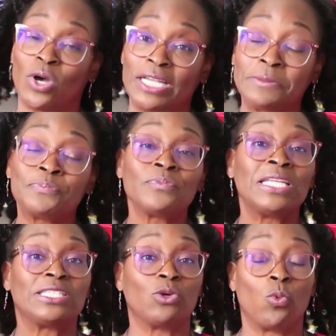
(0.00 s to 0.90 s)
One,
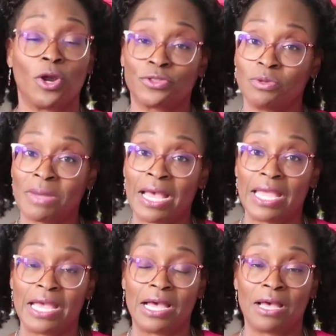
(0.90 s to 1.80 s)
to work through
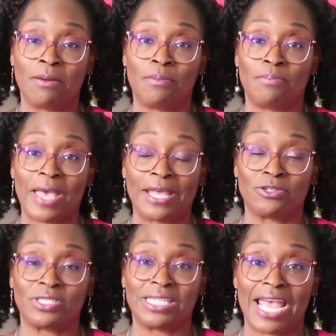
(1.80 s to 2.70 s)
my
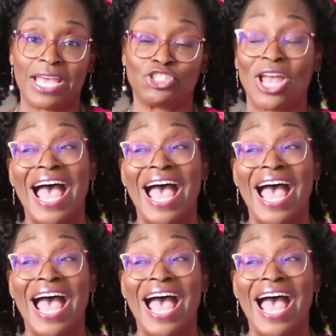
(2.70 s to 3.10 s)
pattern stash.